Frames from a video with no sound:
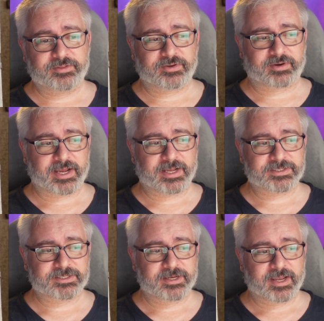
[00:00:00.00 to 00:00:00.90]
in their
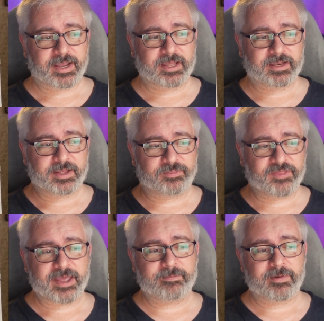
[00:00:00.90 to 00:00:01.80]
hands and let
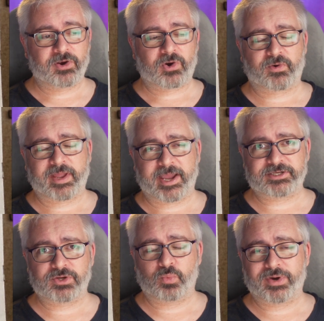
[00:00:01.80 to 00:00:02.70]
them
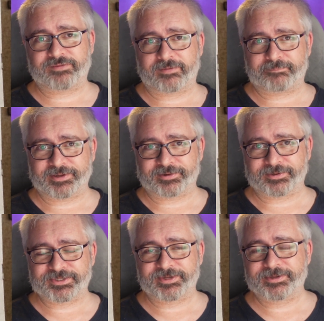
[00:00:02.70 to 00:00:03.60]
create whatever
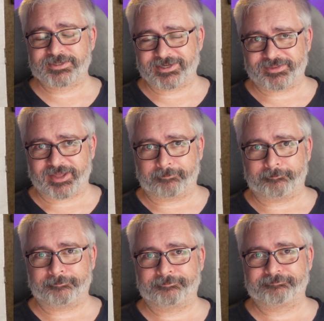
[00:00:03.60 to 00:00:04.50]
appeals to them.